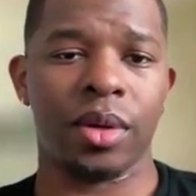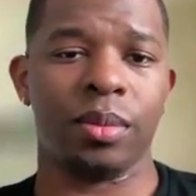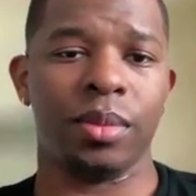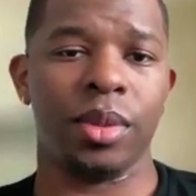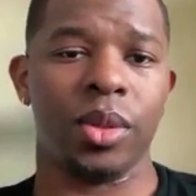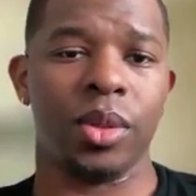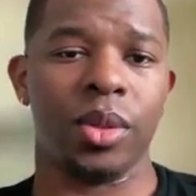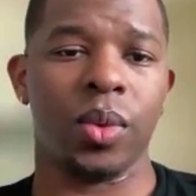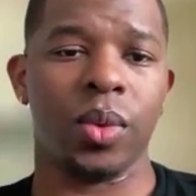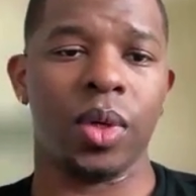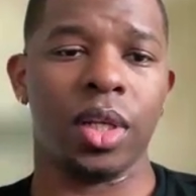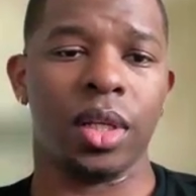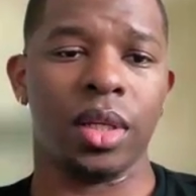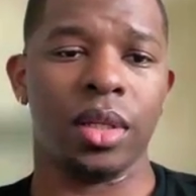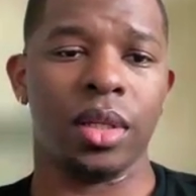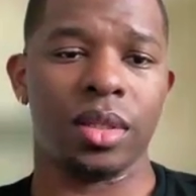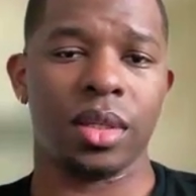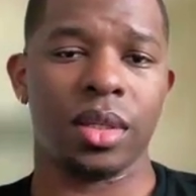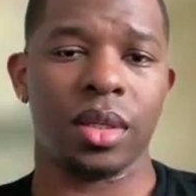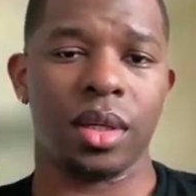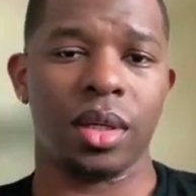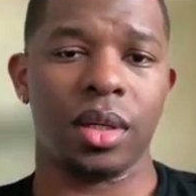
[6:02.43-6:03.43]
that would be
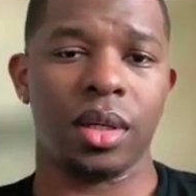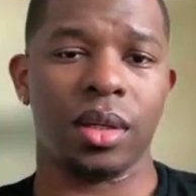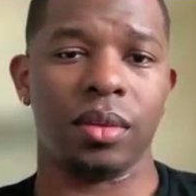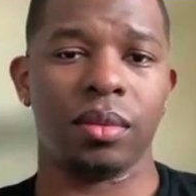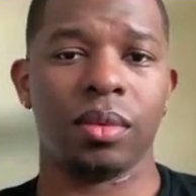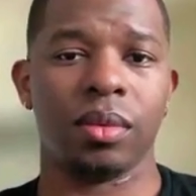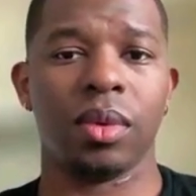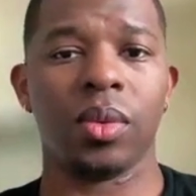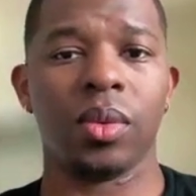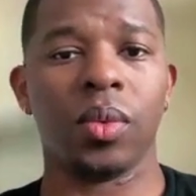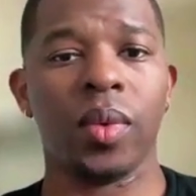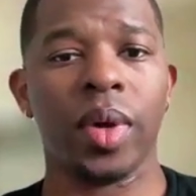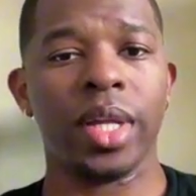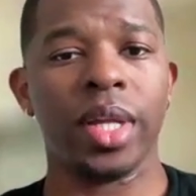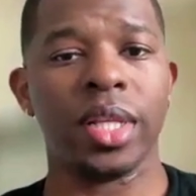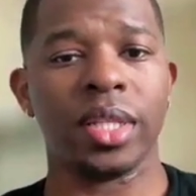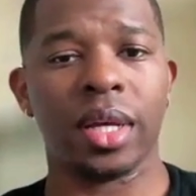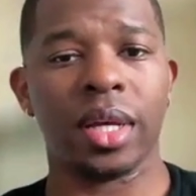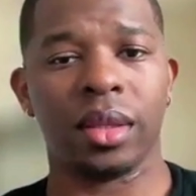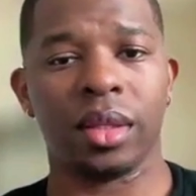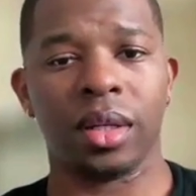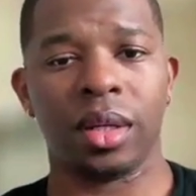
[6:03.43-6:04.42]
willing to
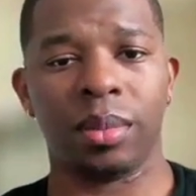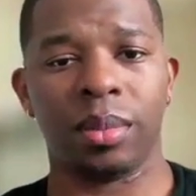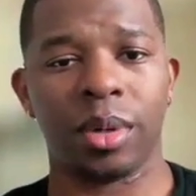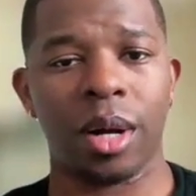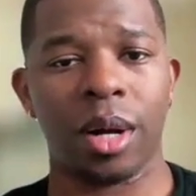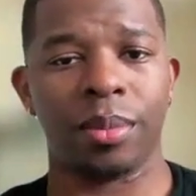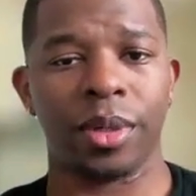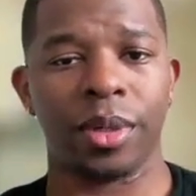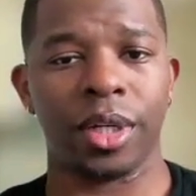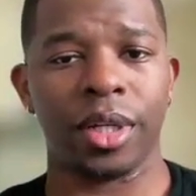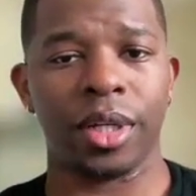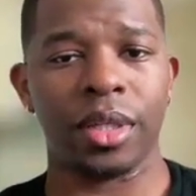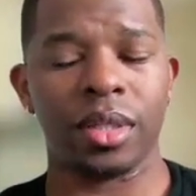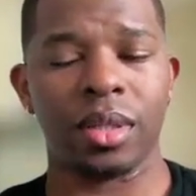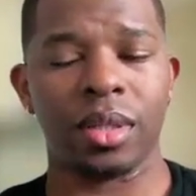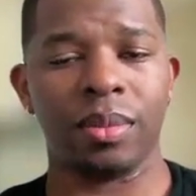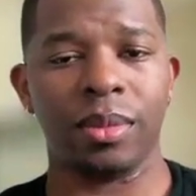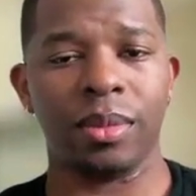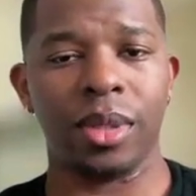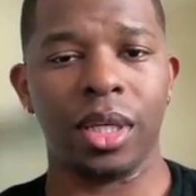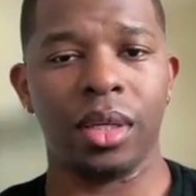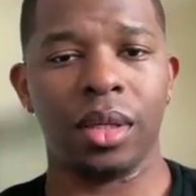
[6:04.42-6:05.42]
rent out their property
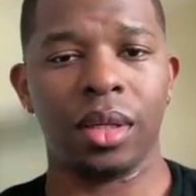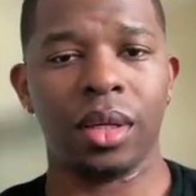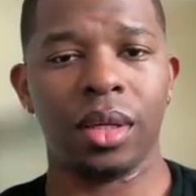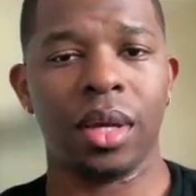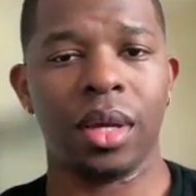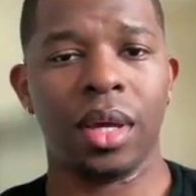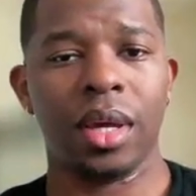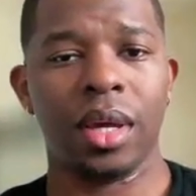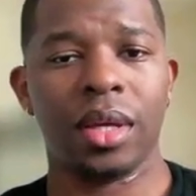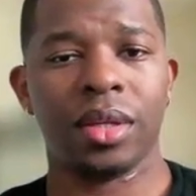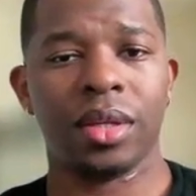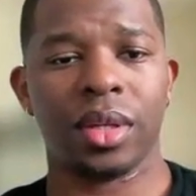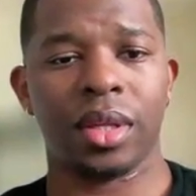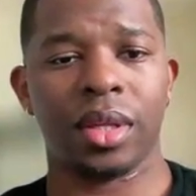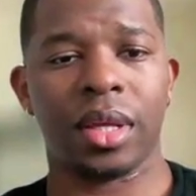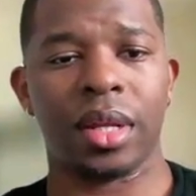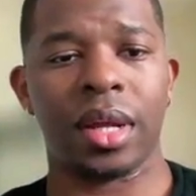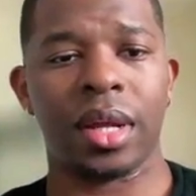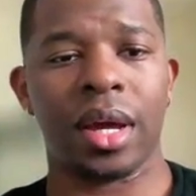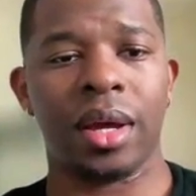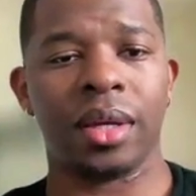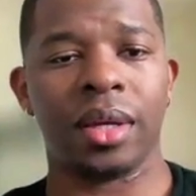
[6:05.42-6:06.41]
to me
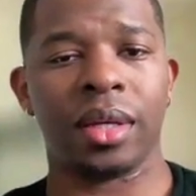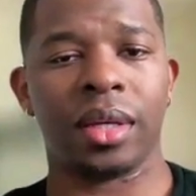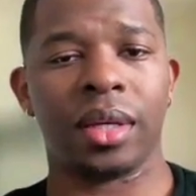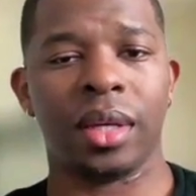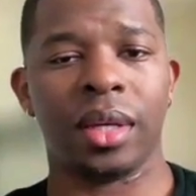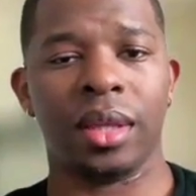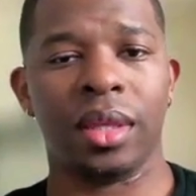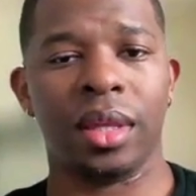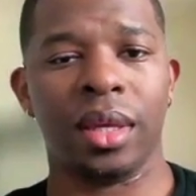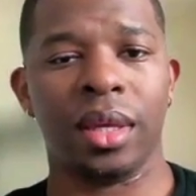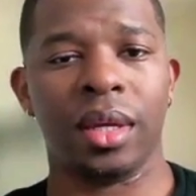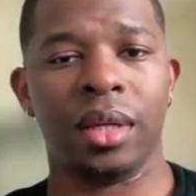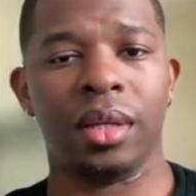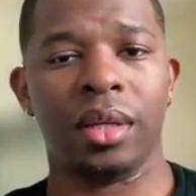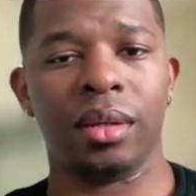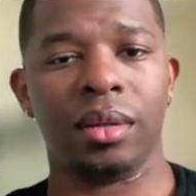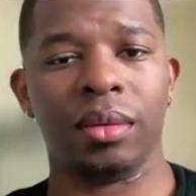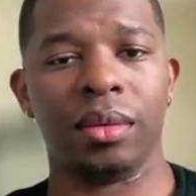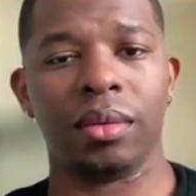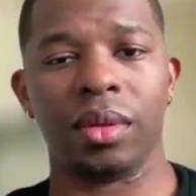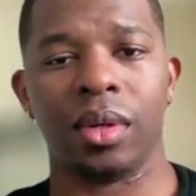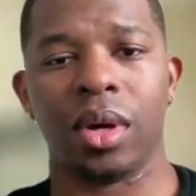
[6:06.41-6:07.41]
so that I can
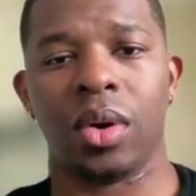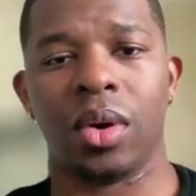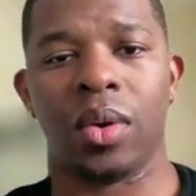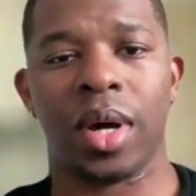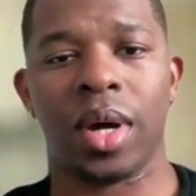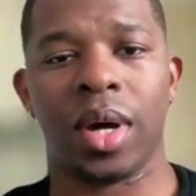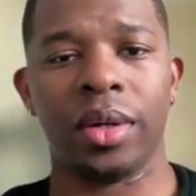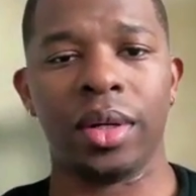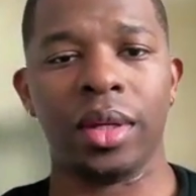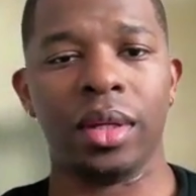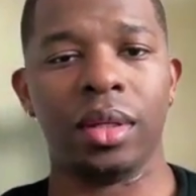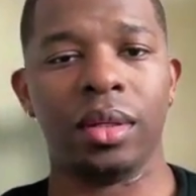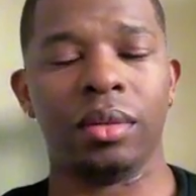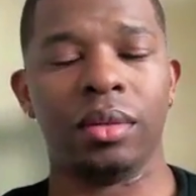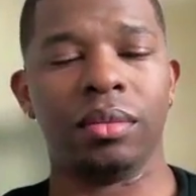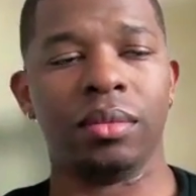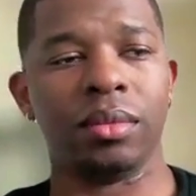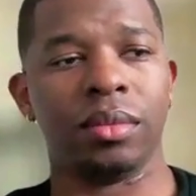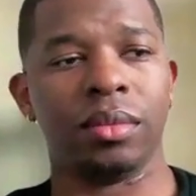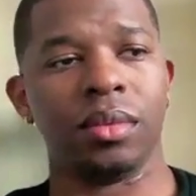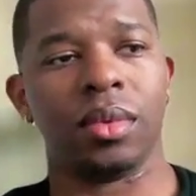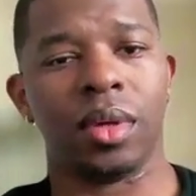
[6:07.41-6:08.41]
then go out
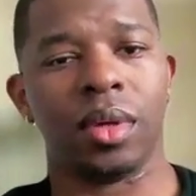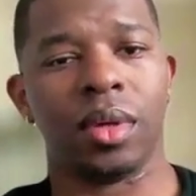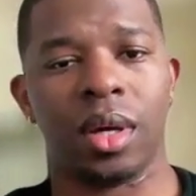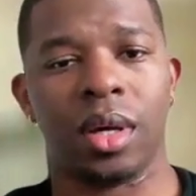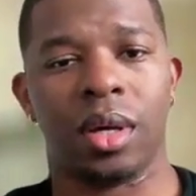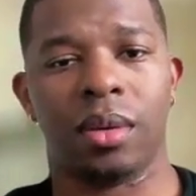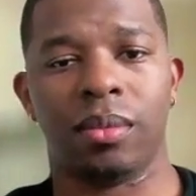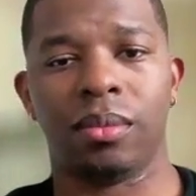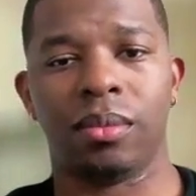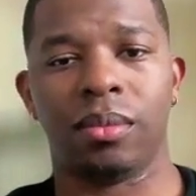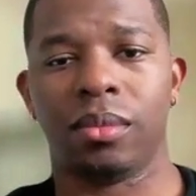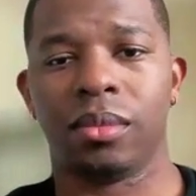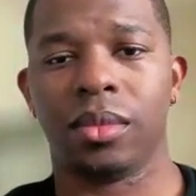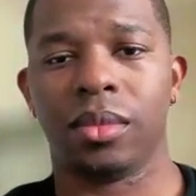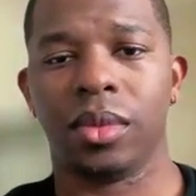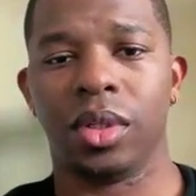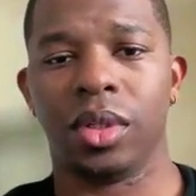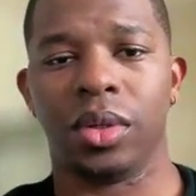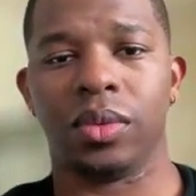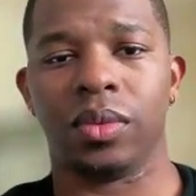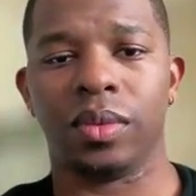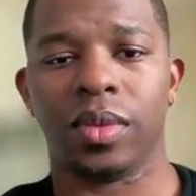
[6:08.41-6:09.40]
and
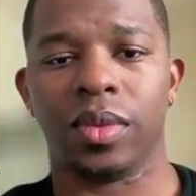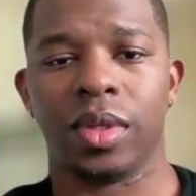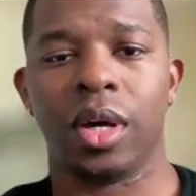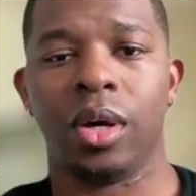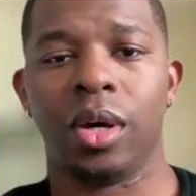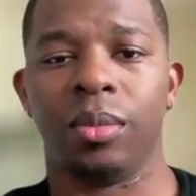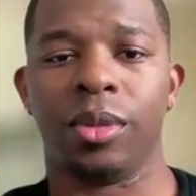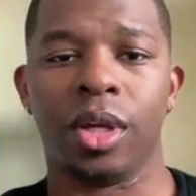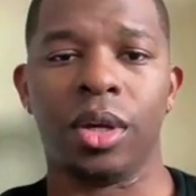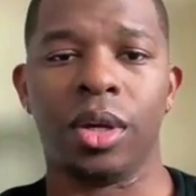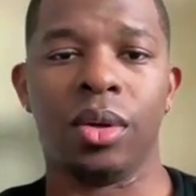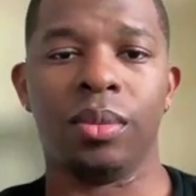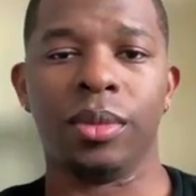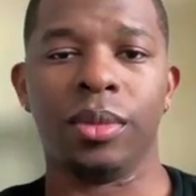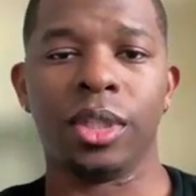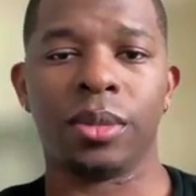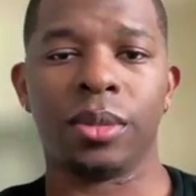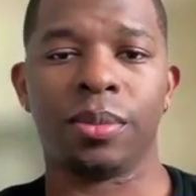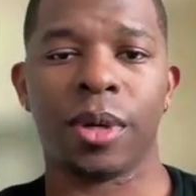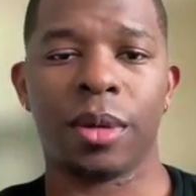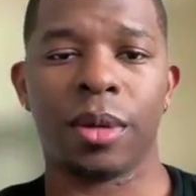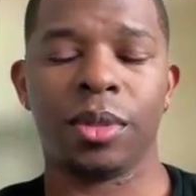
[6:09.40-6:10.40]
help the
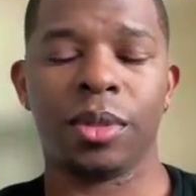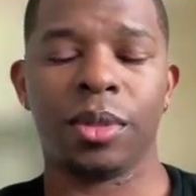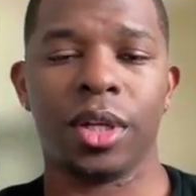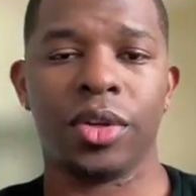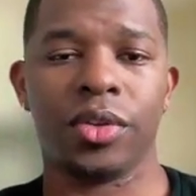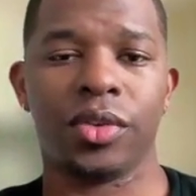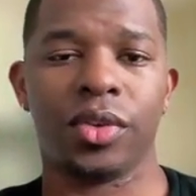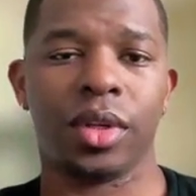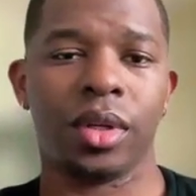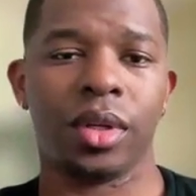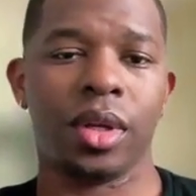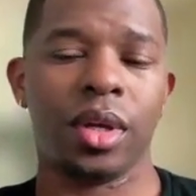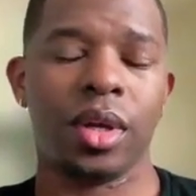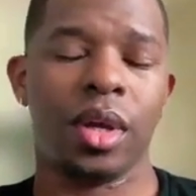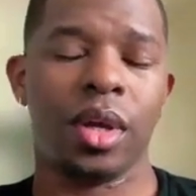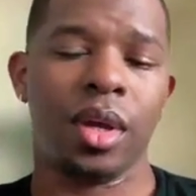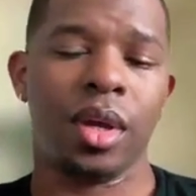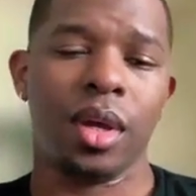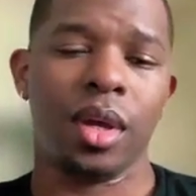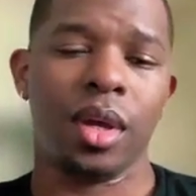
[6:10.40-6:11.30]
homeless population.